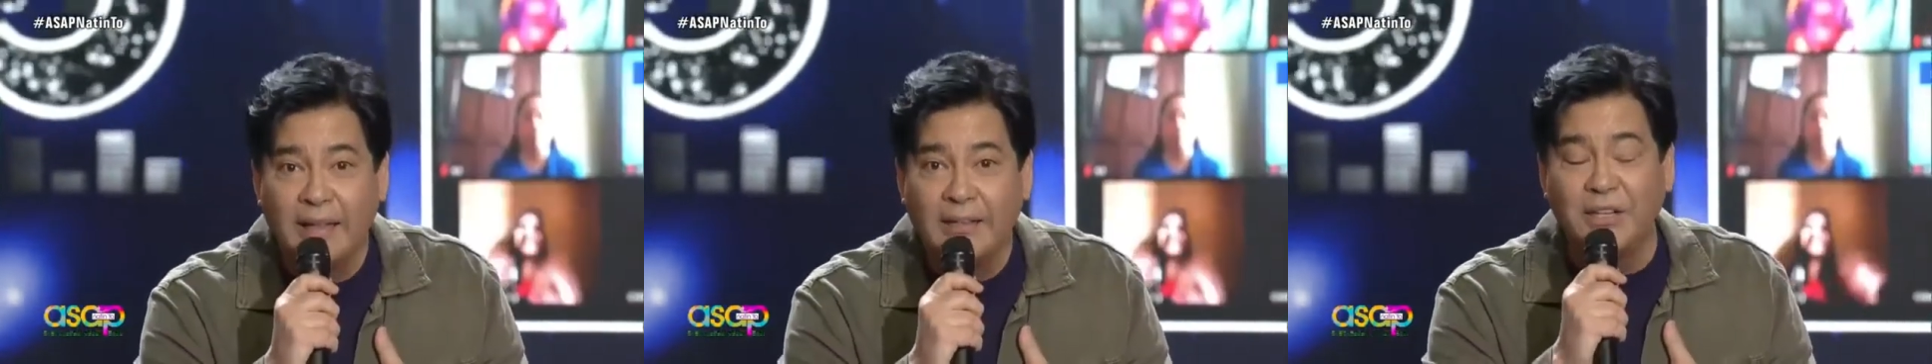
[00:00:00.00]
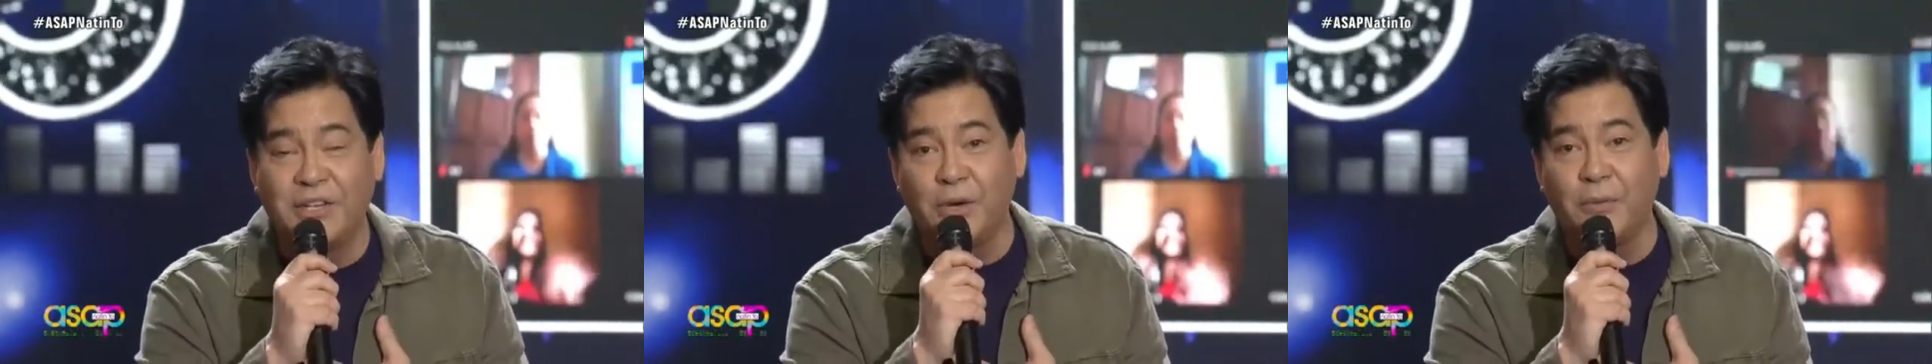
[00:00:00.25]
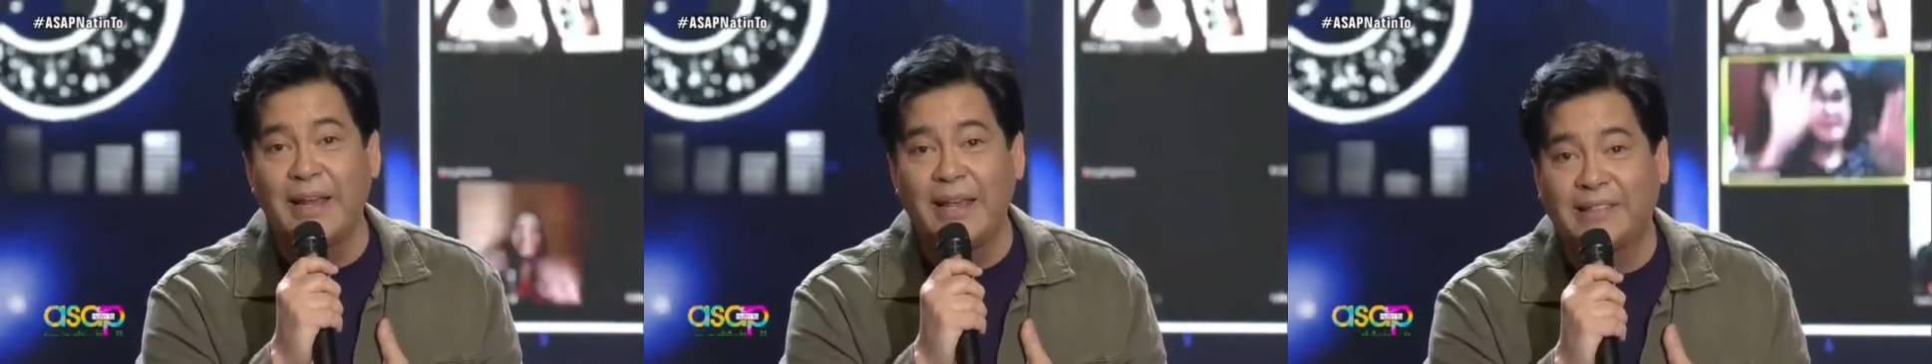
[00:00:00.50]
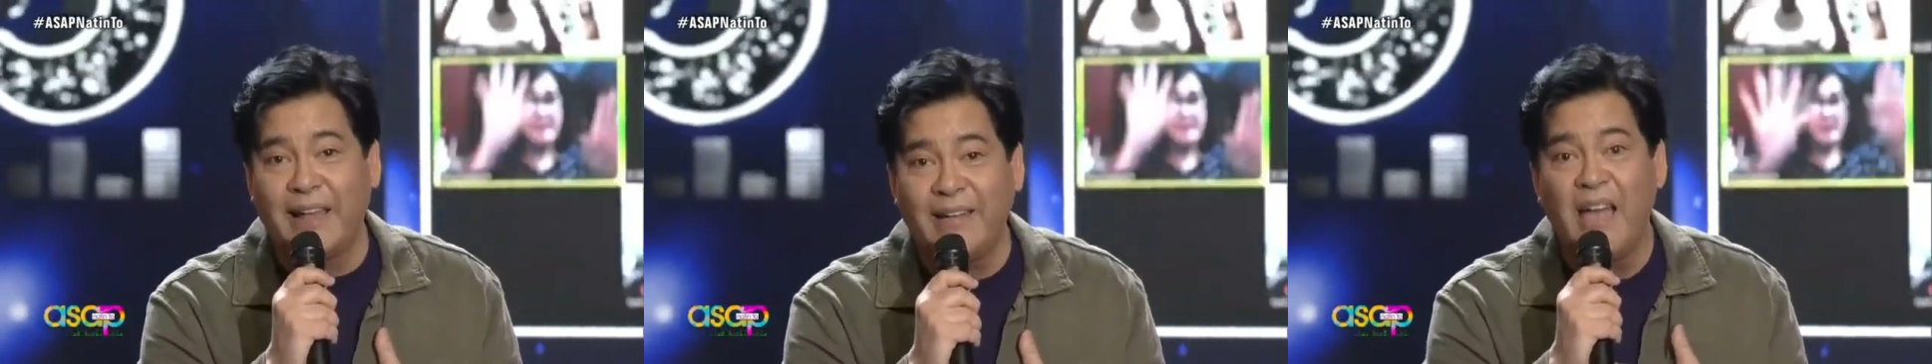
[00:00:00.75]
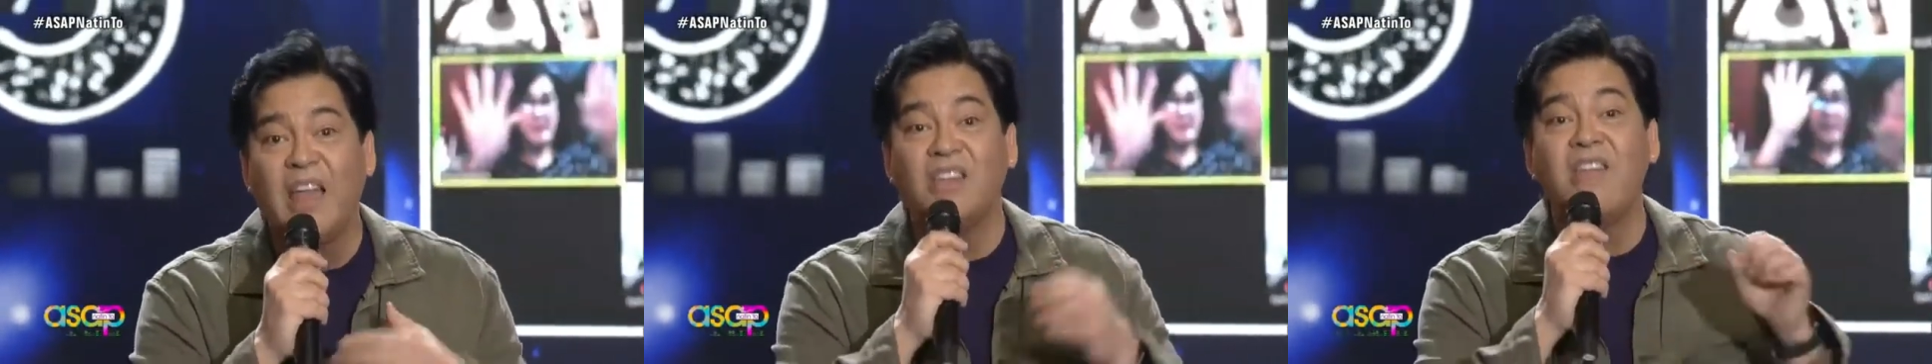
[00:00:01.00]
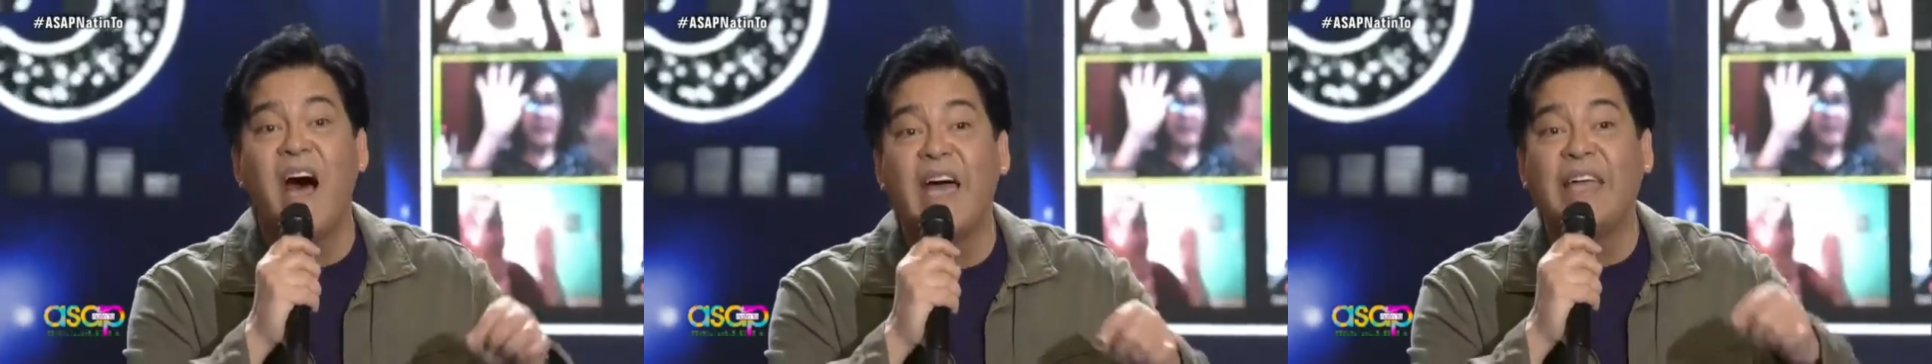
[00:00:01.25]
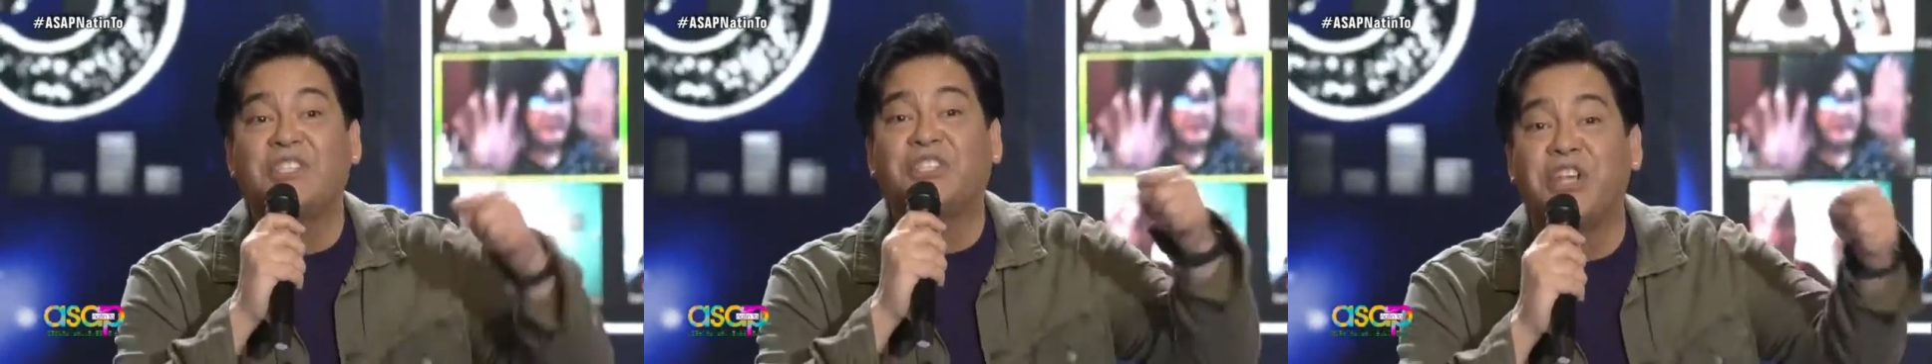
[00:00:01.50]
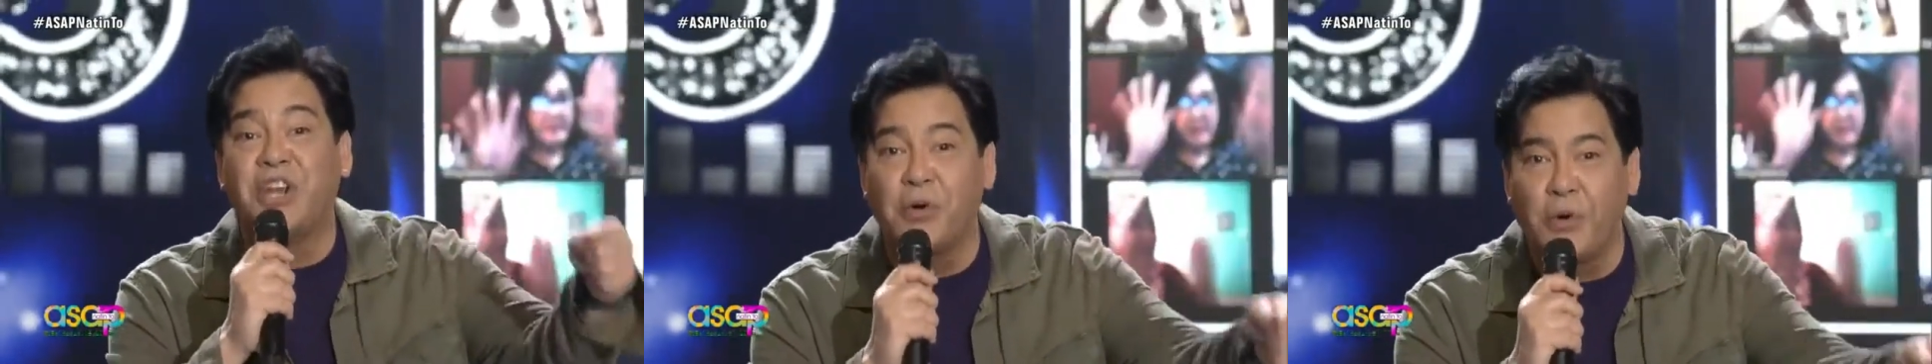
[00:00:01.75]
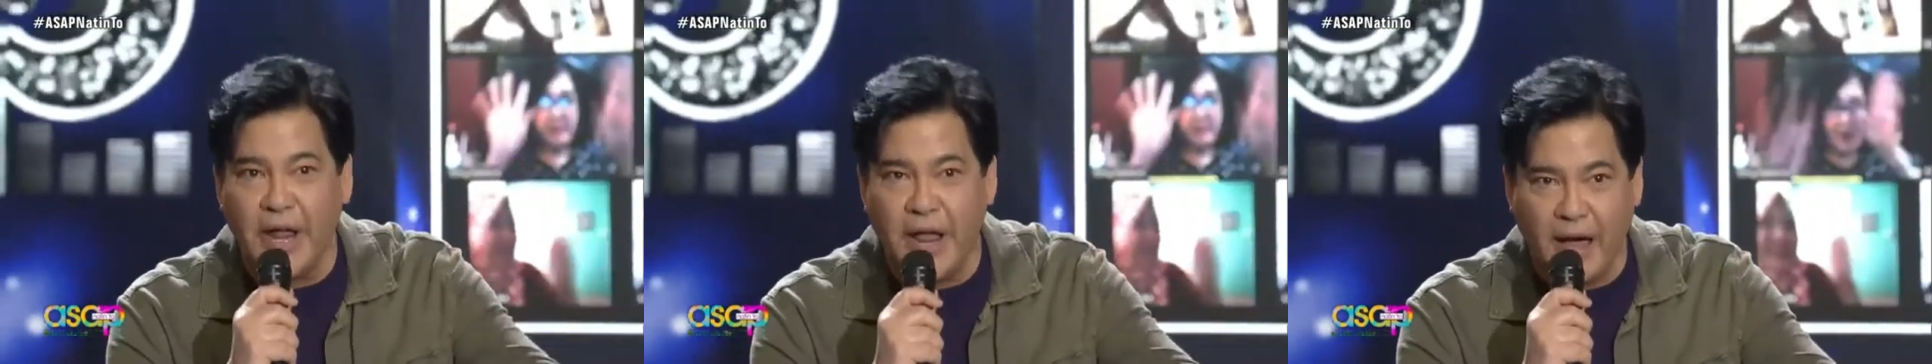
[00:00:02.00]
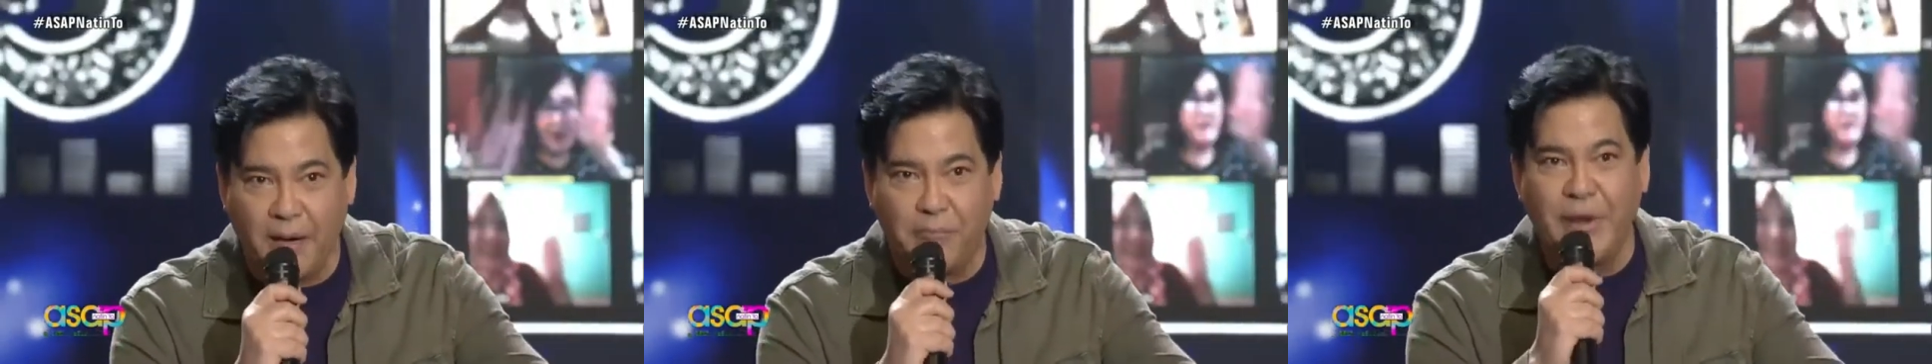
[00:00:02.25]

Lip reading: Did you hear what I said? Nigeria,